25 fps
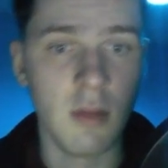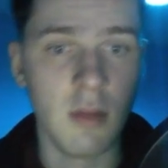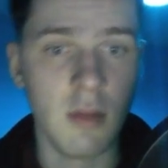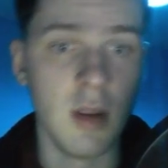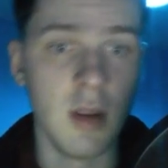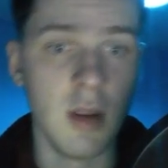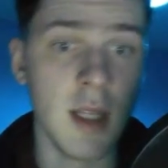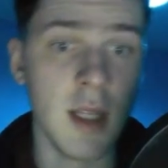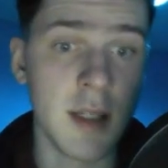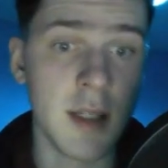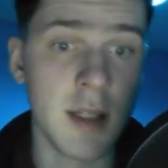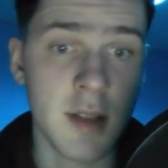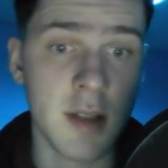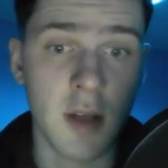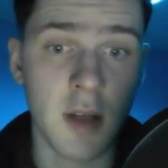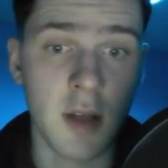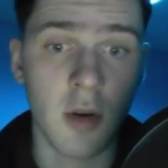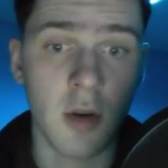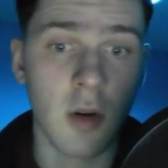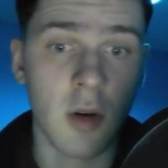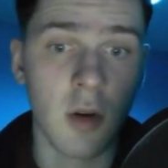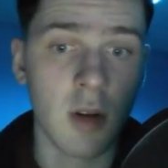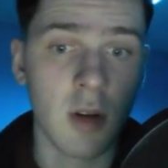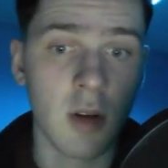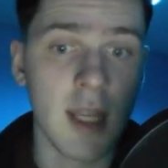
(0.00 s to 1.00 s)
listed
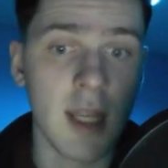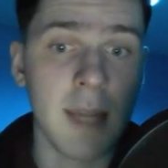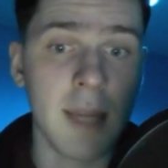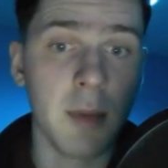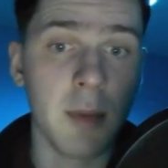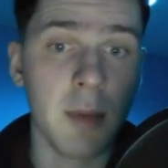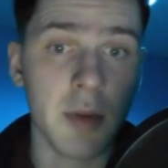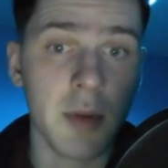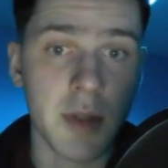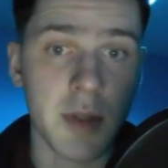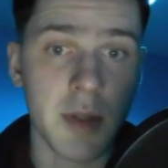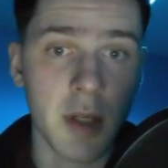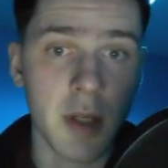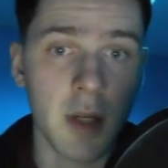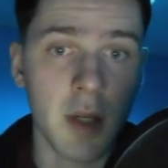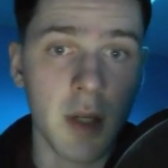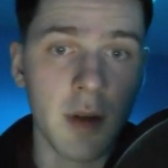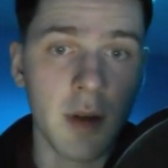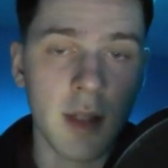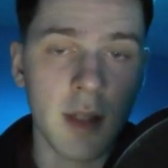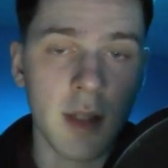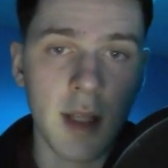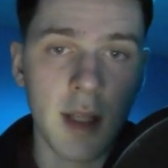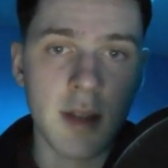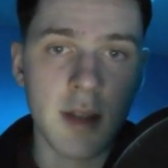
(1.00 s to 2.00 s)
or labeled
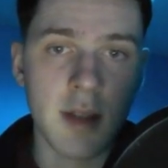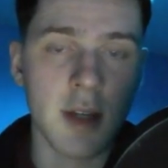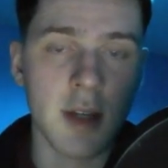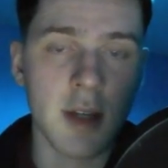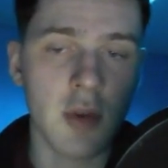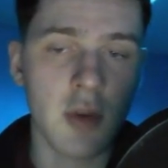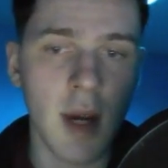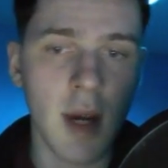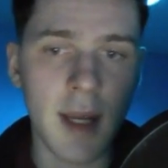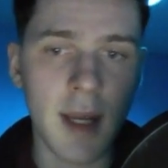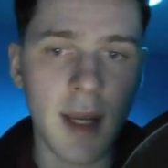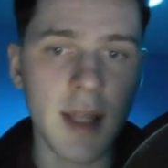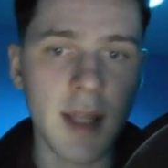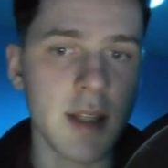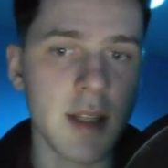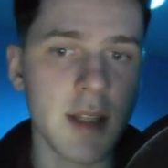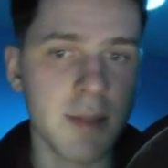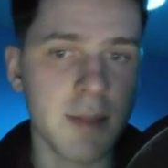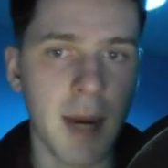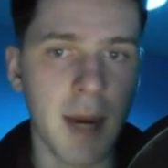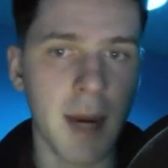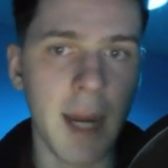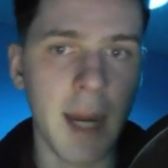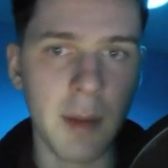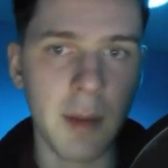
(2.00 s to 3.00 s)
securities. Now try and get this
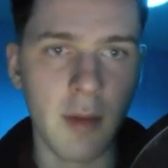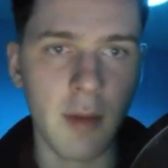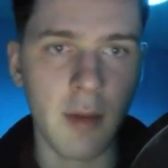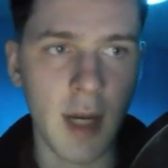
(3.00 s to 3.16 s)
by me,